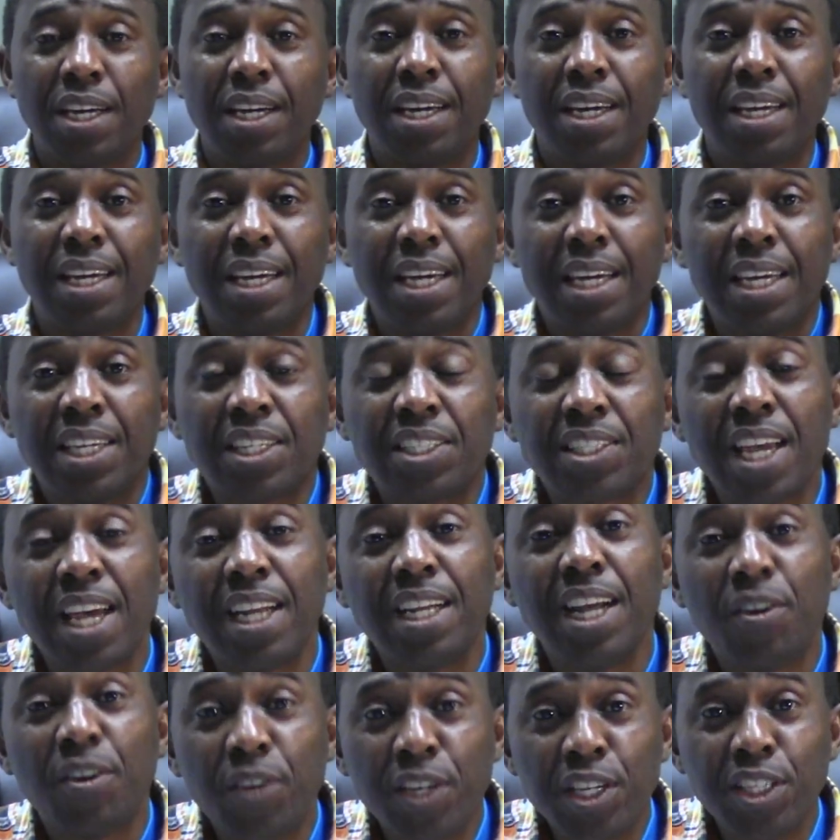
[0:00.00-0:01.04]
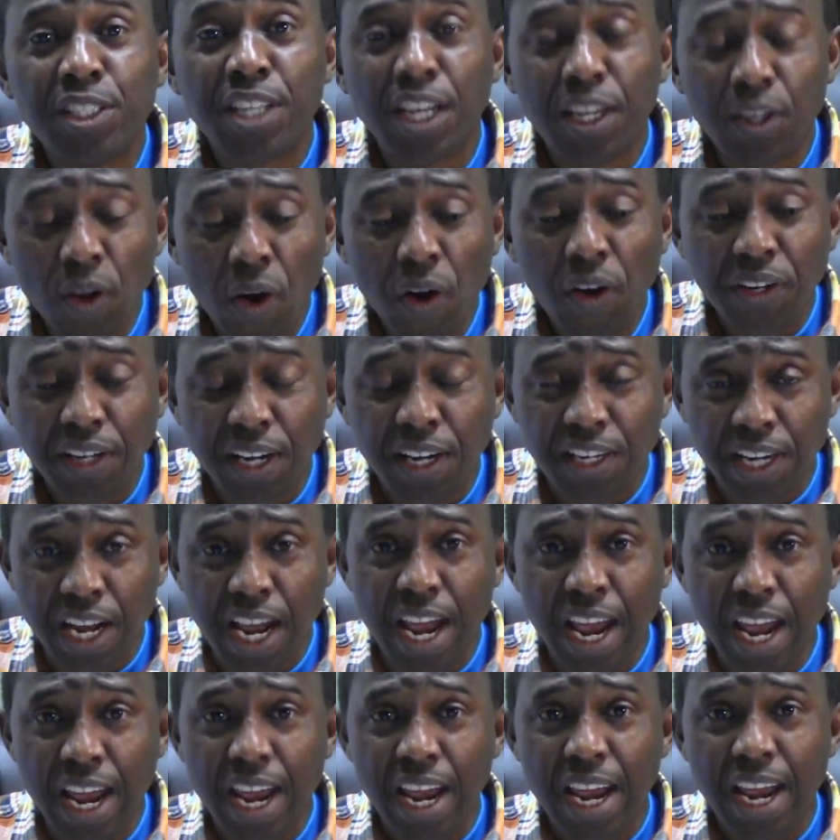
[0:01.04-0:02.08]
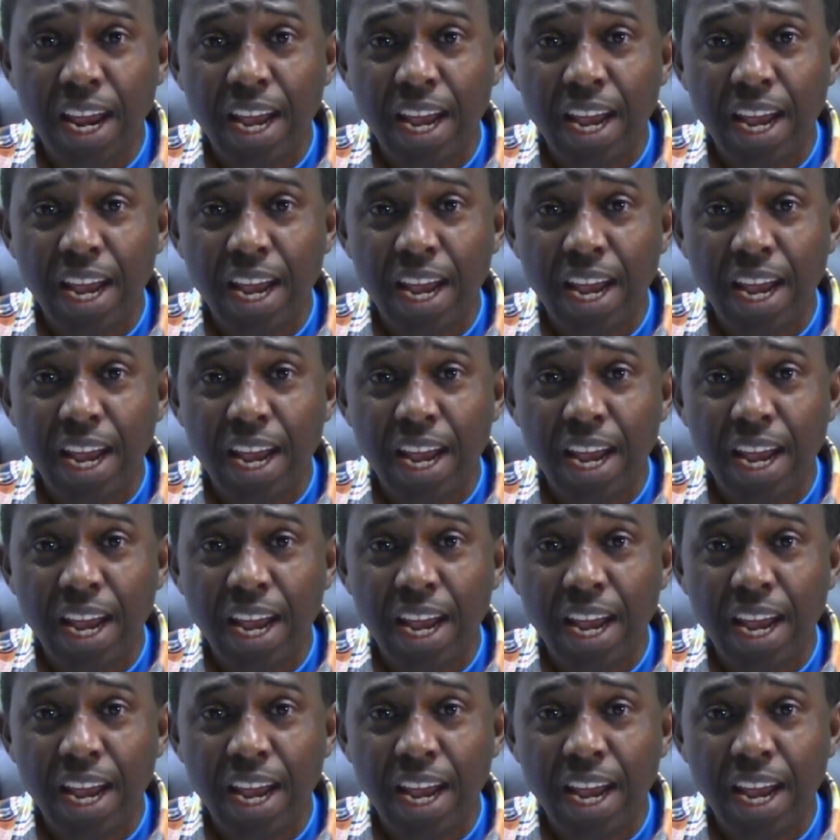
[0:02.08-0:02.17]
He said, There is another day.